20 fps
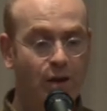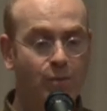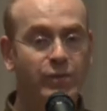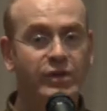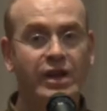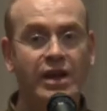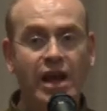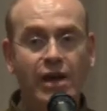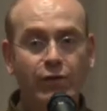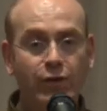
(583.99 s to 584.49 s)

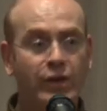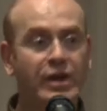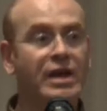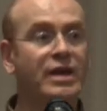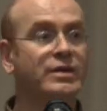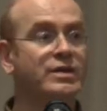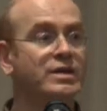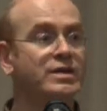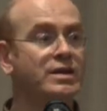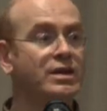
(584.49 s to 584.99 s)
But then everything
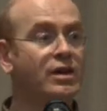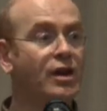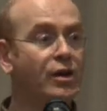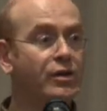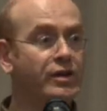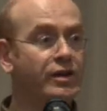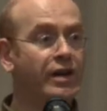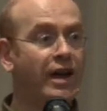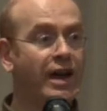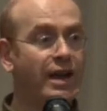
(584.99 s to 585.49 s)
else is
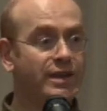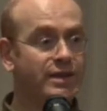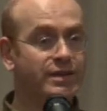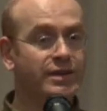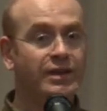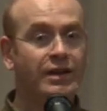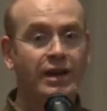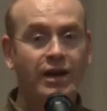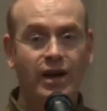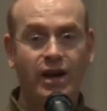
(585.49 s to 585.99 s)
encoded as
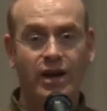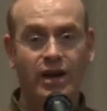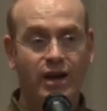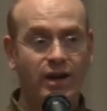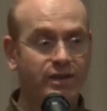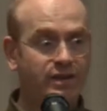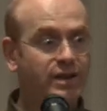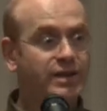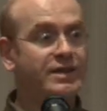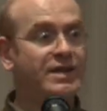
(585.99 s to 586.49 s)

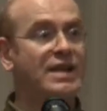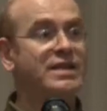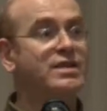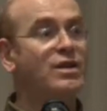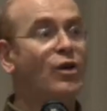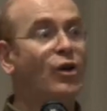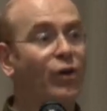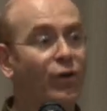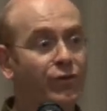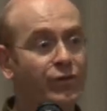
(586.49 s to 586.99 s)
uh,
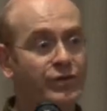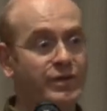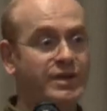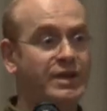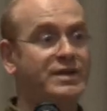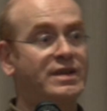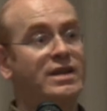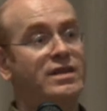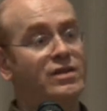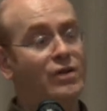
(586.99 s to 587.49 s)
successor of,
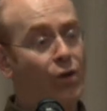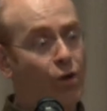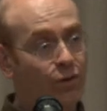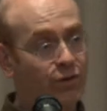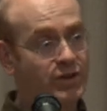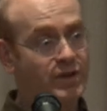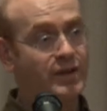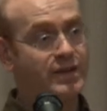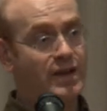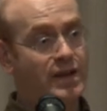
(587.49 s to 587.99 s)
successor
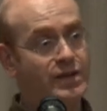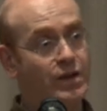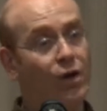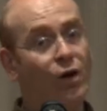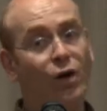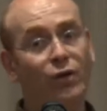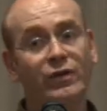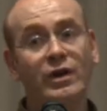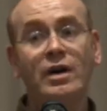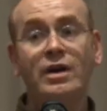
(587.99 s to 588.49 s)
of, successor
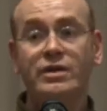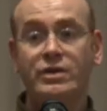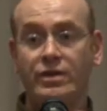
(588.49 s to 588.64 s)
of.